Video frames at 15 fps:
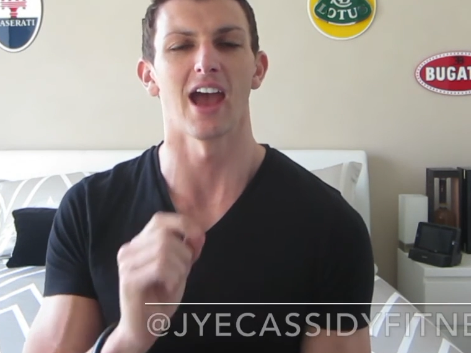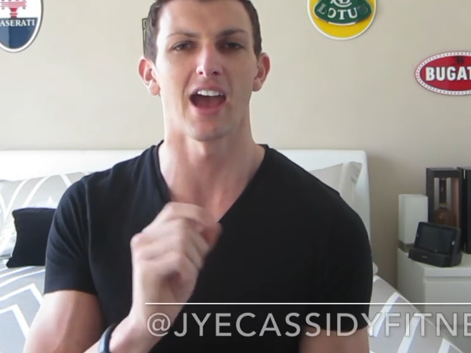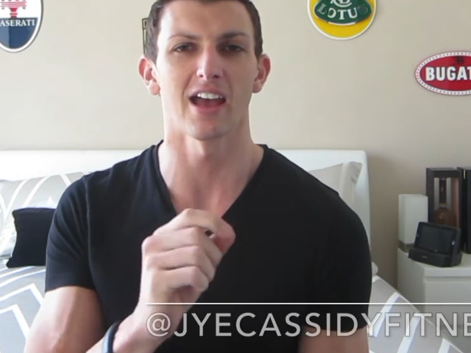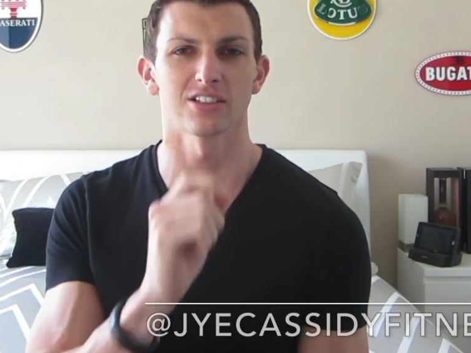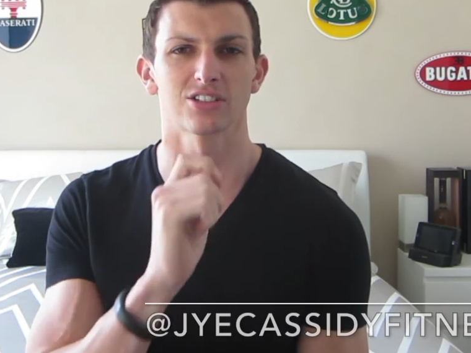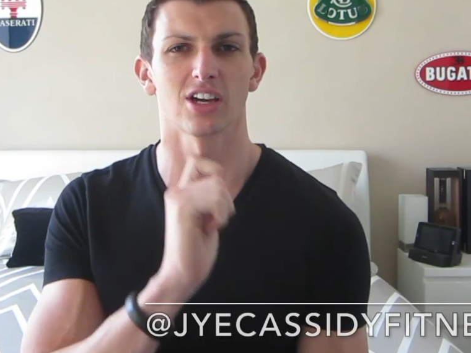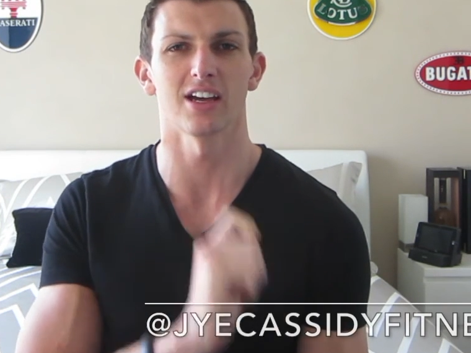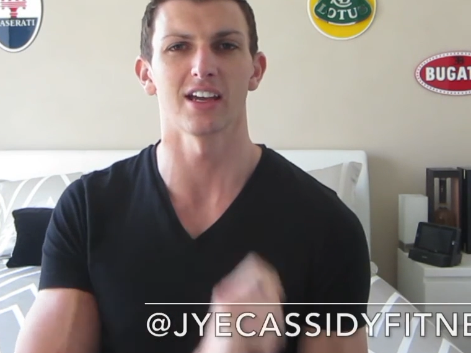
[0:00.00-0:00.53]

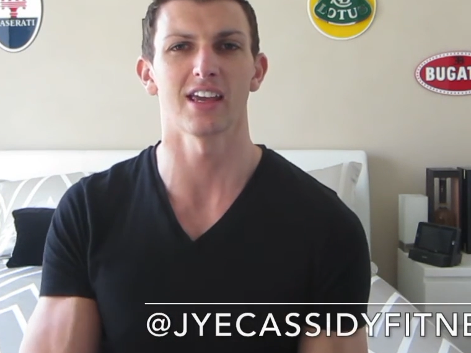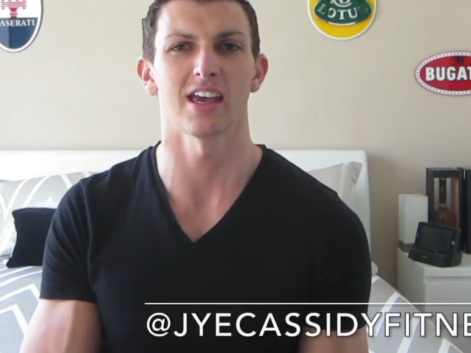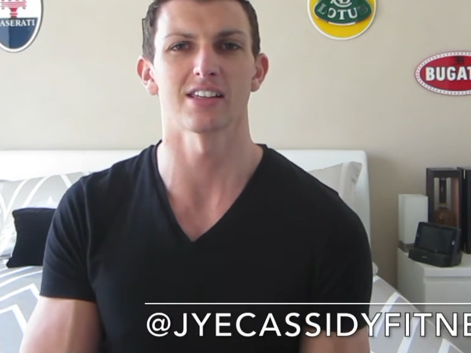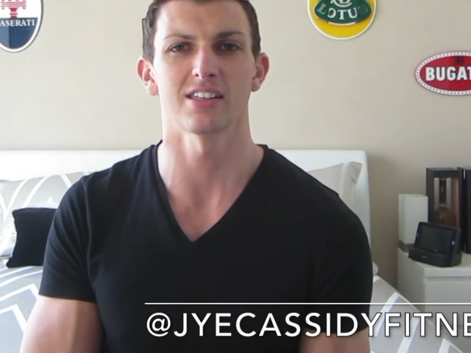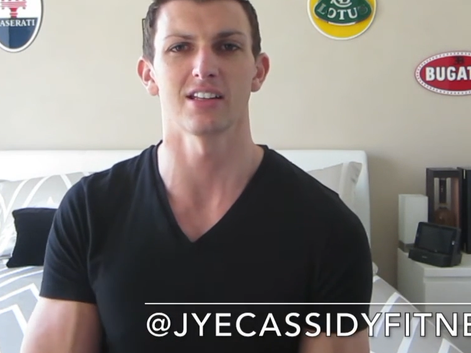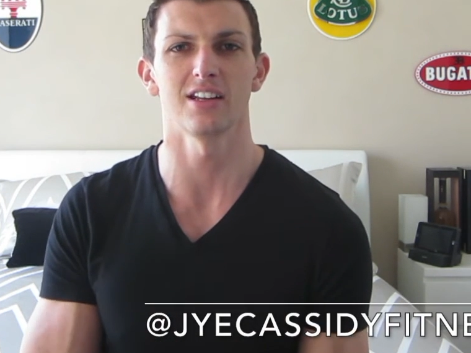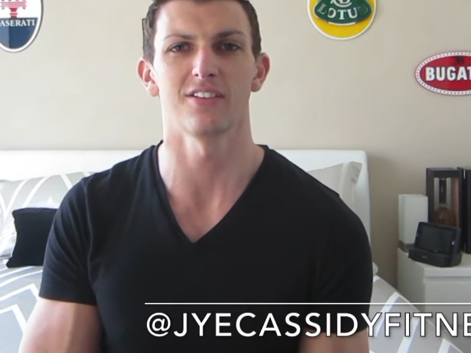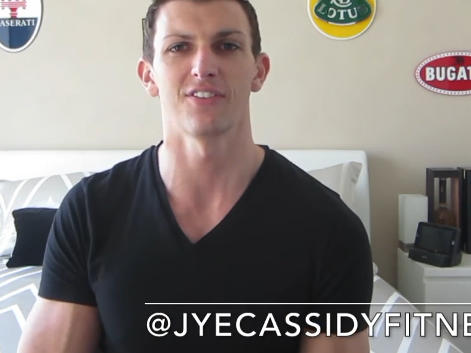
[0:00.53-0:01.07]
at Jai
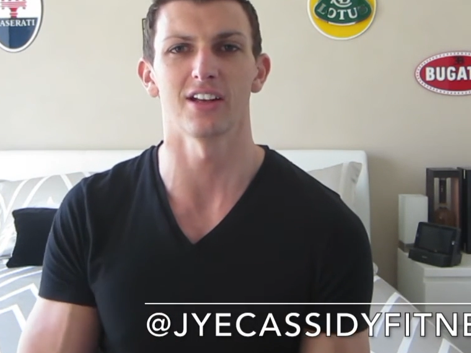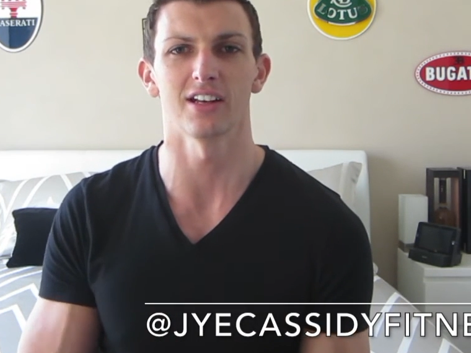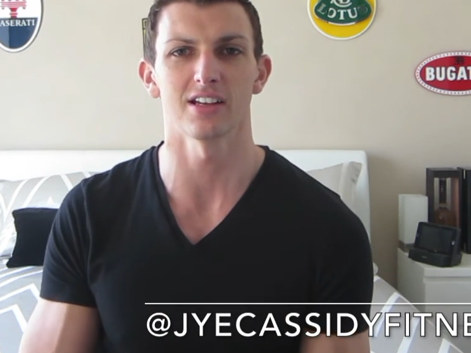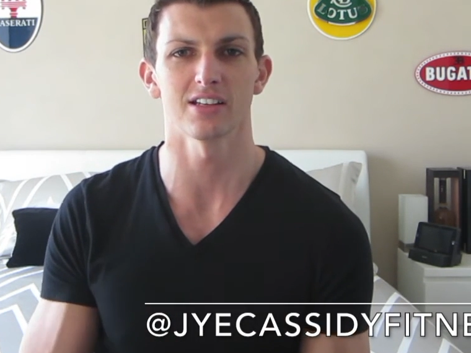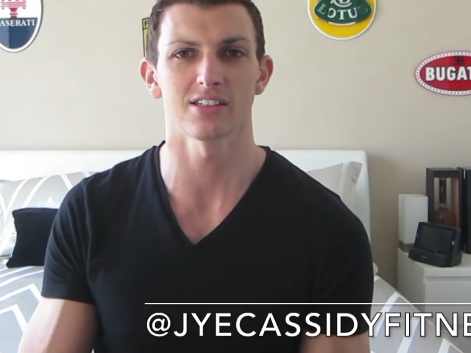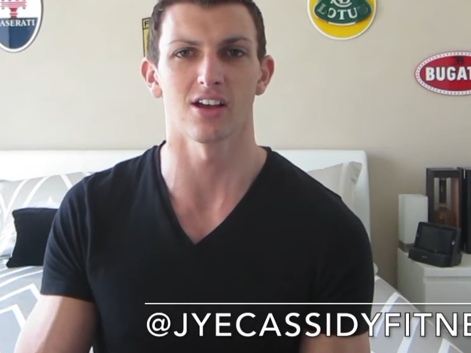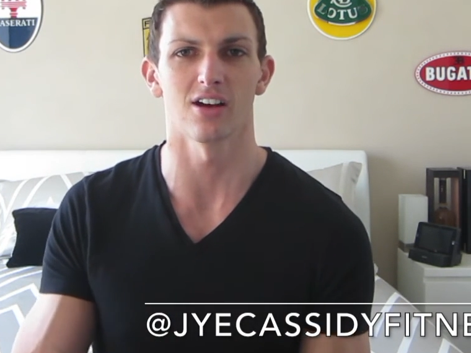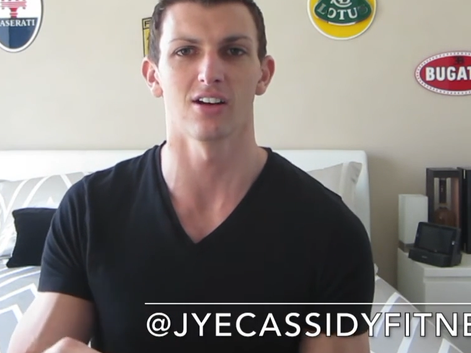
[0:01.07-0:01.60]
Cassidy
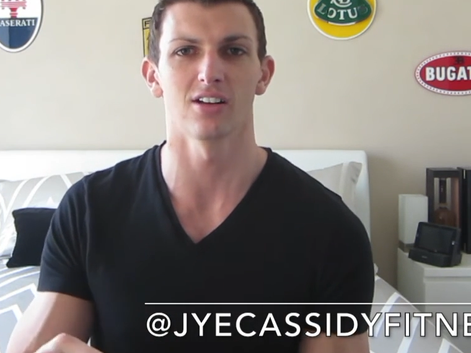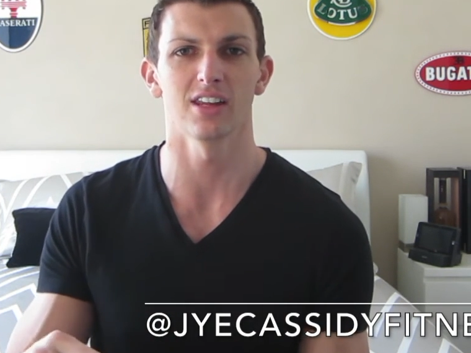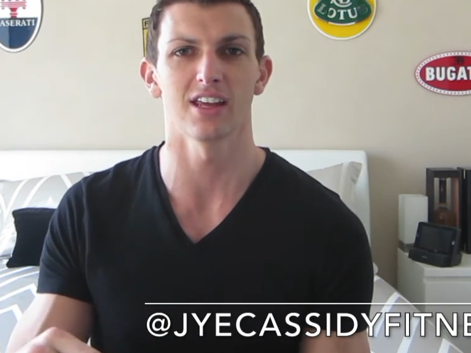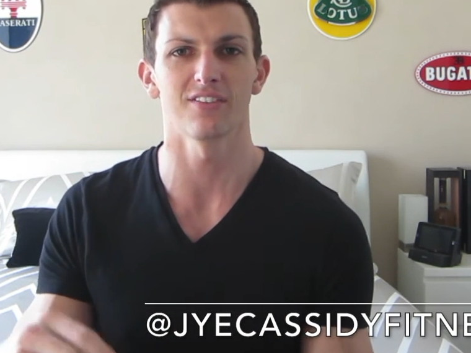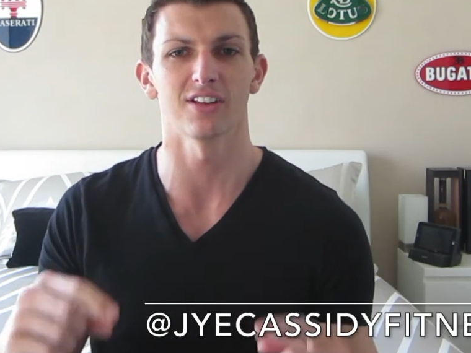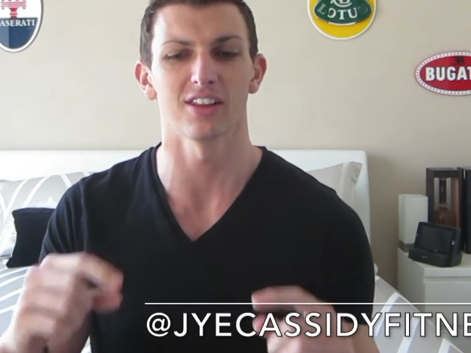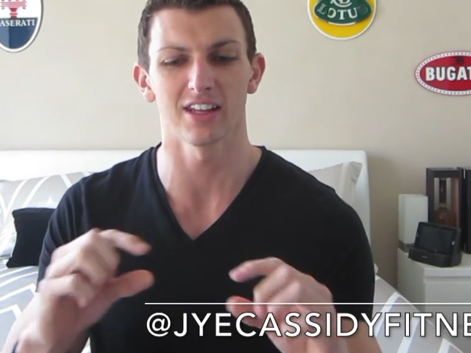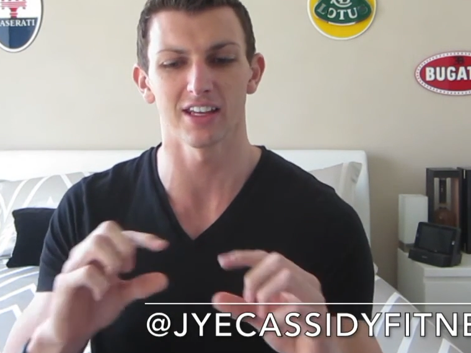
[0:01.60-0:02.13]
Fitness. I'll
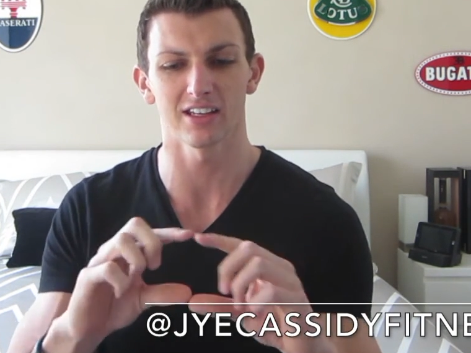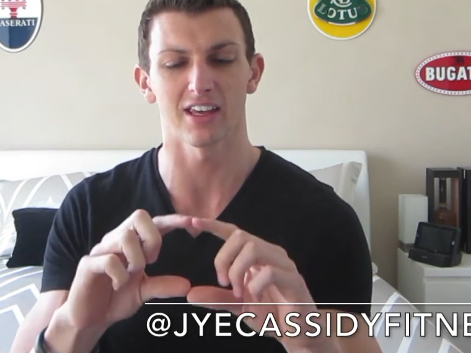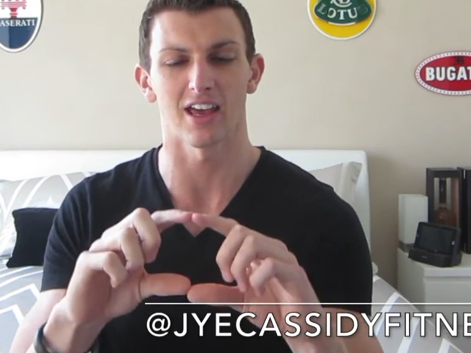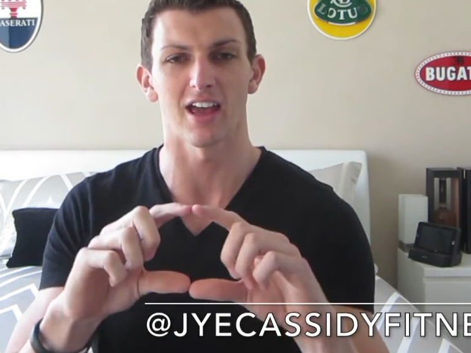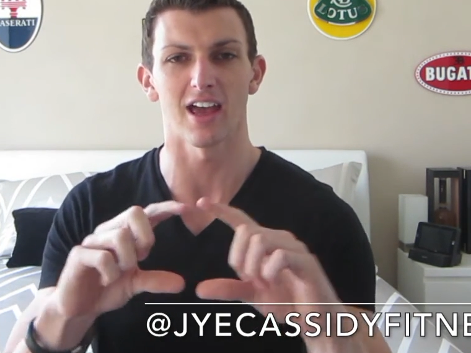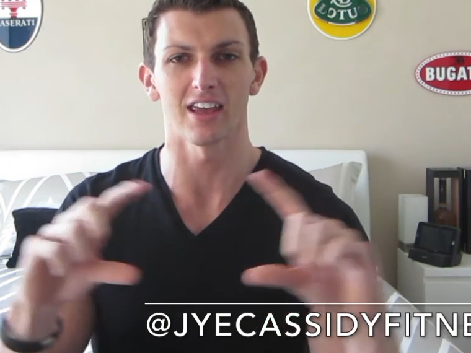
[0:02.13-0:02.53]
leave a link